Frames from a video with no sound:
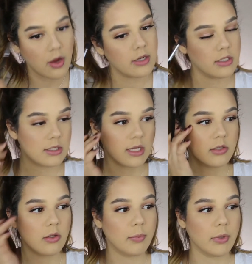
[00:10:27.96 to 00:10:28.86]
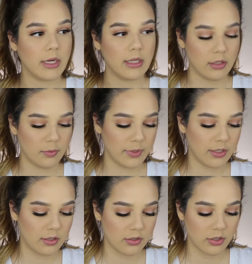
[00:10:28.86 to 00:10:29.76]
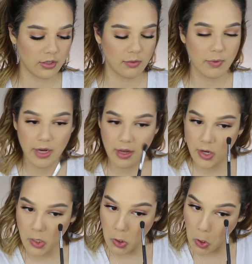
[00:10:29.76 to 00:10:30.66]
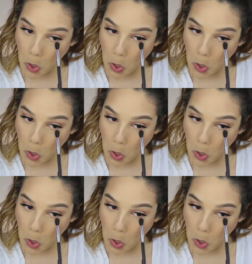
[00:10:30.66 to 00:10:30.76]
just like to apply a little bit underneath my eyes.